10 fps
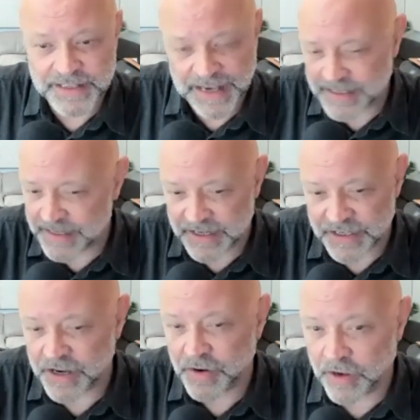It hasn't
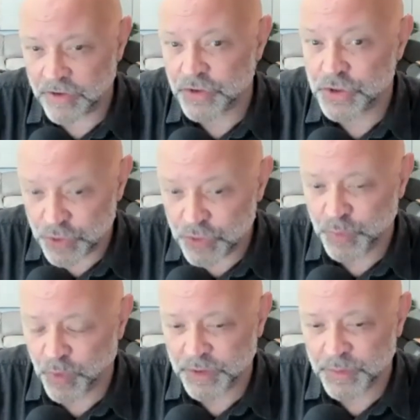necessarily understood
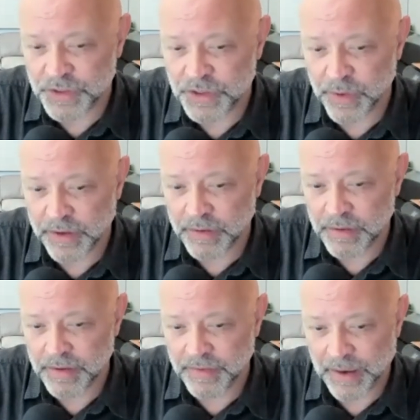what it was doing
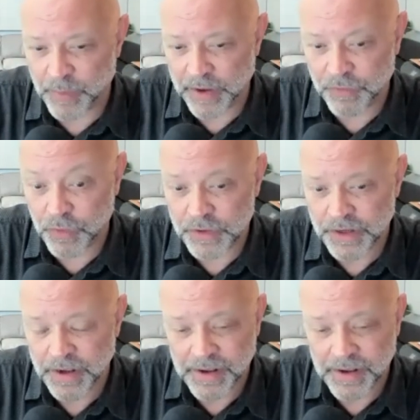in that way, of course,